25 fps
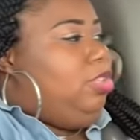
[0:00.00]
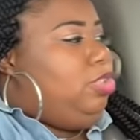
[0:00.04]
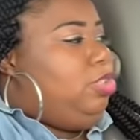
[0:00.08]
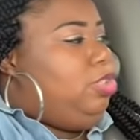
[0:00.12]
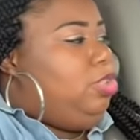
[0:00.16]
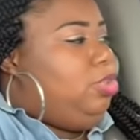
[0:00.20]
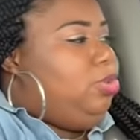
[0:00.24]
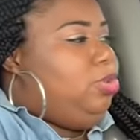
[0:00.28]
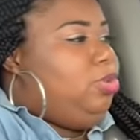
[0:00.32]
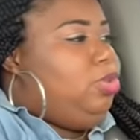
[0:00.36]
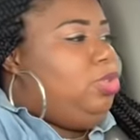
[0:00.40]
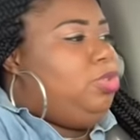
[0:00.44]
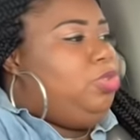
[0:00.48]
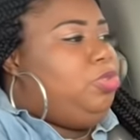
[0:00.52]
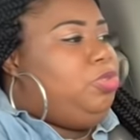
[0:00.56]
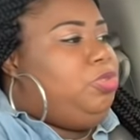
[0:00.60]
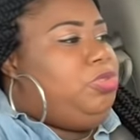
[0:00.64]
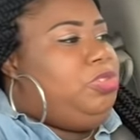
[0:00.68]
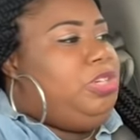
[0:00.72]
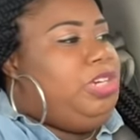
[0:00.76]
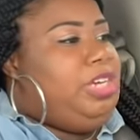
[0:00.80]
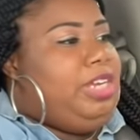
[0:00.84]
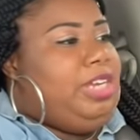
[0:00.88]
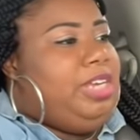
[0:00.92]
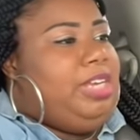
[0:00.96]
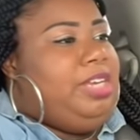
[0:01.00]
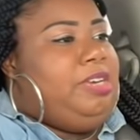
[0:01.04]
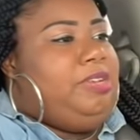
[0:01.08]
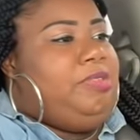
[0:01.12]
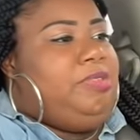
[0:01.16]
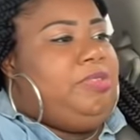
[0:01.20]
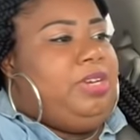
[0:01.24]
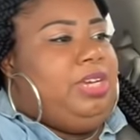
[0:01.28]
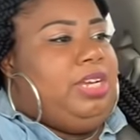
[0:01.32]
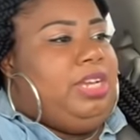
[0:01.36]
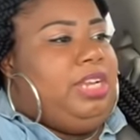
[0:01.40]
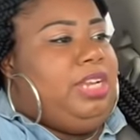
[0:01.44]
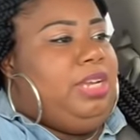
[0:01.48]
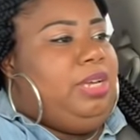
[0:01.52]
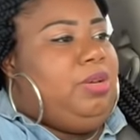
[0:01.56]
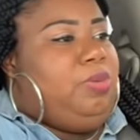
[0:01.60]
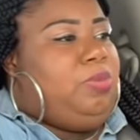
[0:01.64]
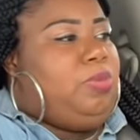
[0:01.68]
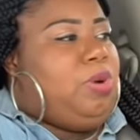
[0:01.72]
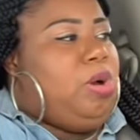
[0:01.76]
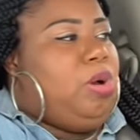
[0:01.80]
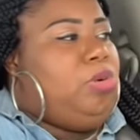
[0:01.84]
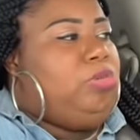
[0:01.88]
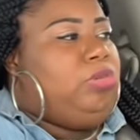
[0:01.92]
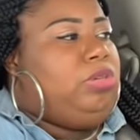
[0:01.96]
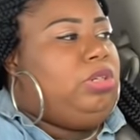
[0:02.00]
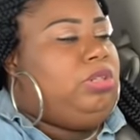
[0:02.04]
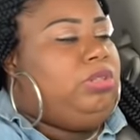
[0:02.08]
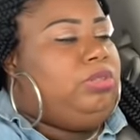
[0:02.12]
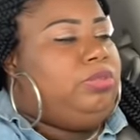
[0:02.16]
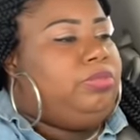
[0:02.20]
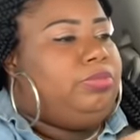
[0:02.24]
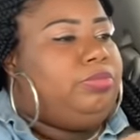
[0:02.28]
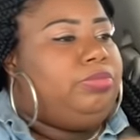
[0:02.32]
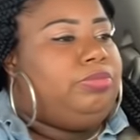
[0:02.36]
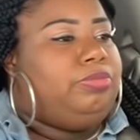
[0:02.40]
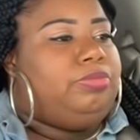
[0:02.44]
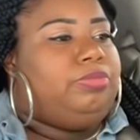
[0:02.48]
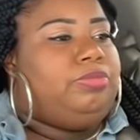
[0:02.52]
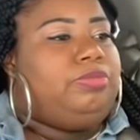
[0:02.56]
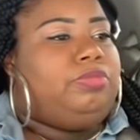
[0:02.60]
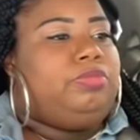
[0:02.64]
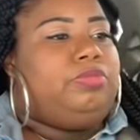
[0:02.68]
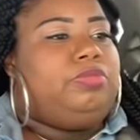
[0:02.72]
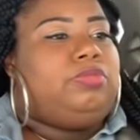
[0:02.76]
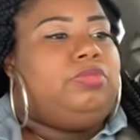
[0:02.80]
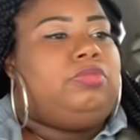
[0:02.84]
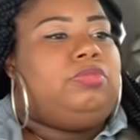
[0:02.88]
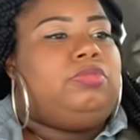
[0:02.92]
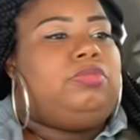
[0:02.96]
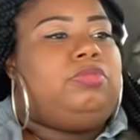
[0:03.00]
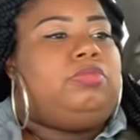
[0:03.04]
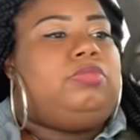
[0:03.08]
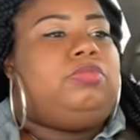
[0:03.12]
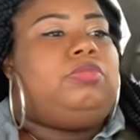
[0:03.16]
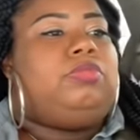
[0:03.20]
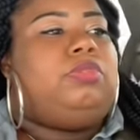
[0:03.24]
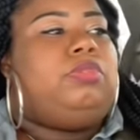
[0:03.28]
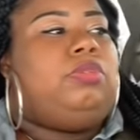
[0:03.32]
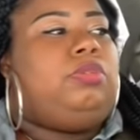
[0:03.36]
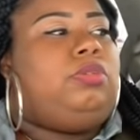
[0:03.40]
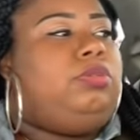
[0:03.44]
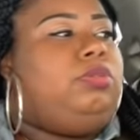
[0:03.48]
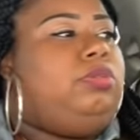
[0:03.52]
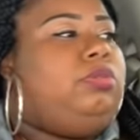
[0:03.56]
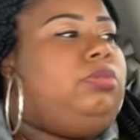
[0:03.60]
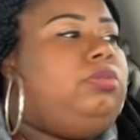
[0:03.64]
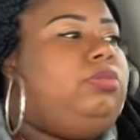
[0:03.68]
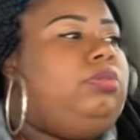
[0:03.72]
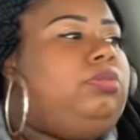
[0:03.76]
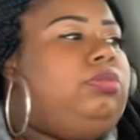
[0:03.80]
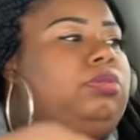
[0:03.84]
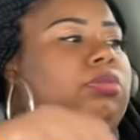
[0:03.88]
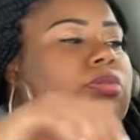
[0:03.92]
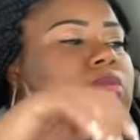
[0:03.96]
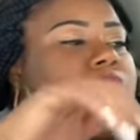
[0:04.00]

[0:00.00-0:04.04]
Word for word: Do you really, really wanna? Ooh. Do you